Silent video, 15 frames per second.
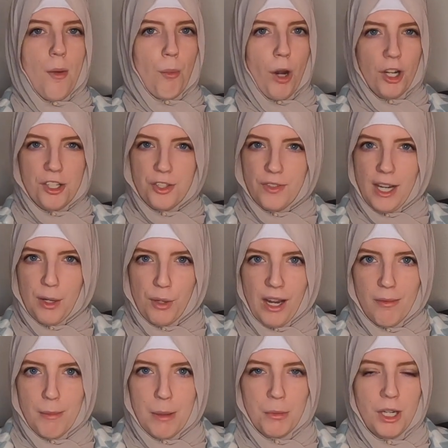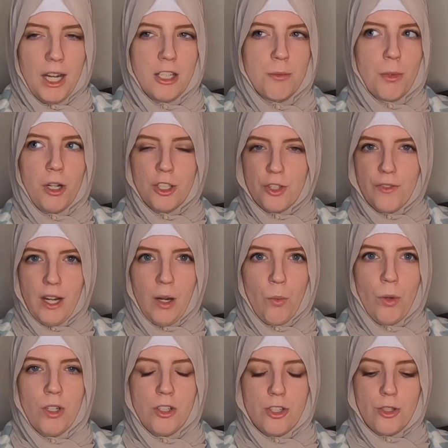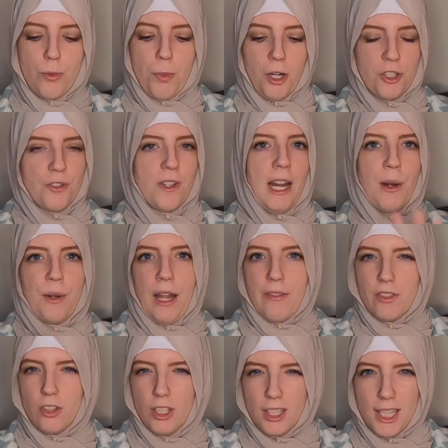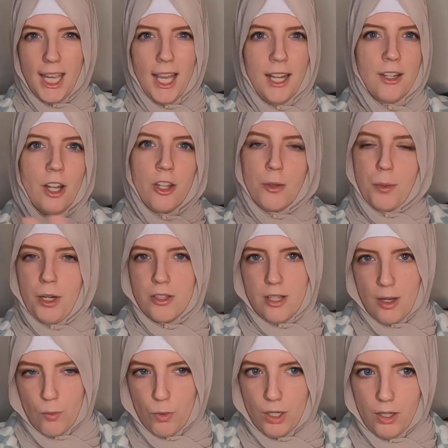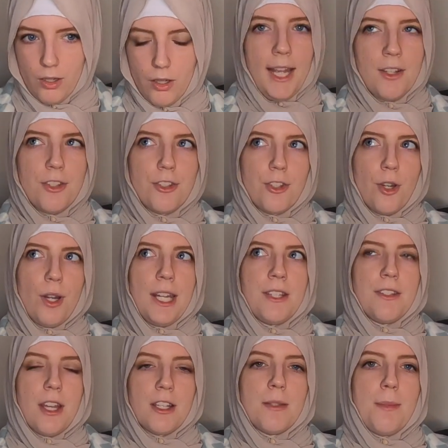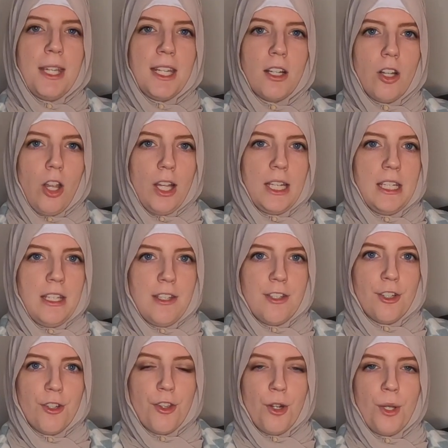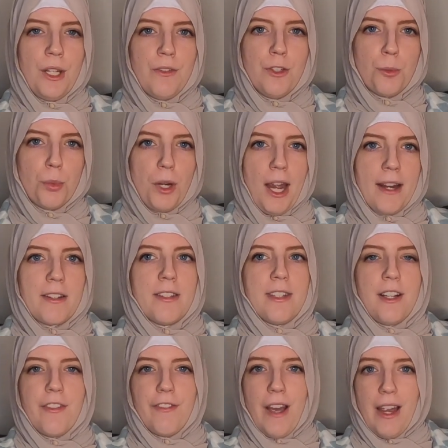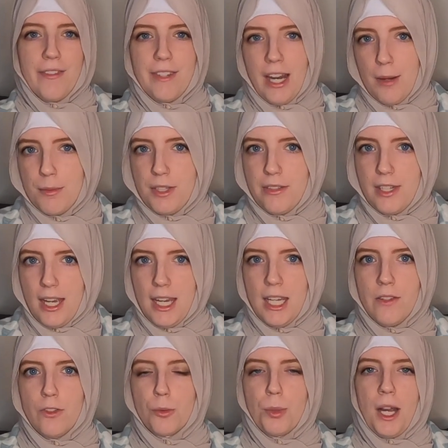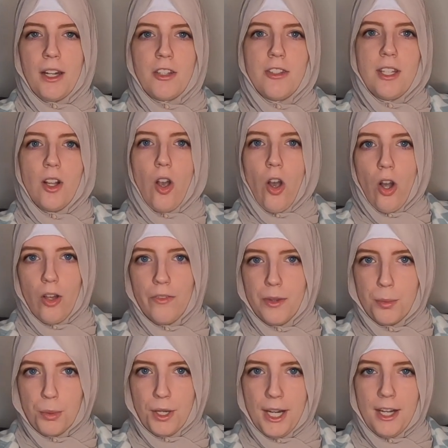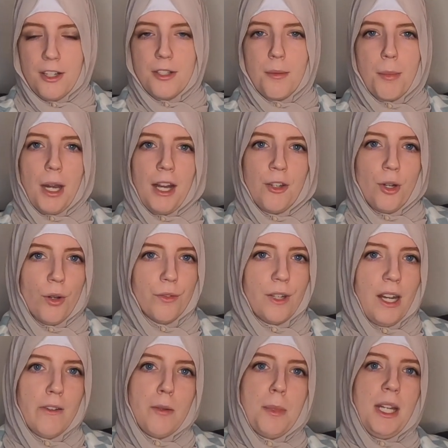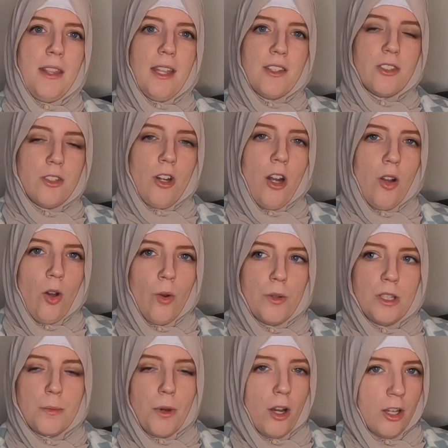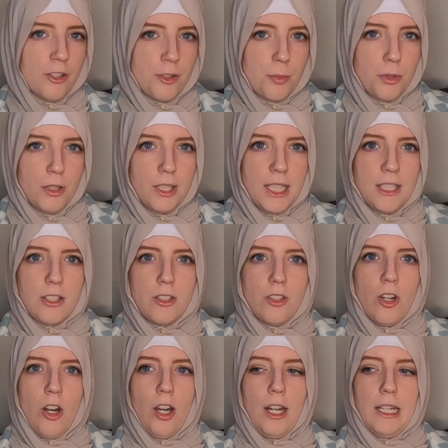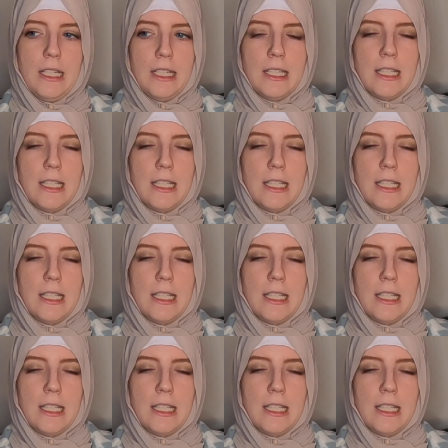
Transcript: parts of it I would have memorized, parts of it I wouldn't. So parts of it I would have to look at and other parts I wouldn't. And so it does make it a lot easier though if you're practicing 5 times a day, if you're practicing all of the prayers. But I know for everybody that's not always possible. It's not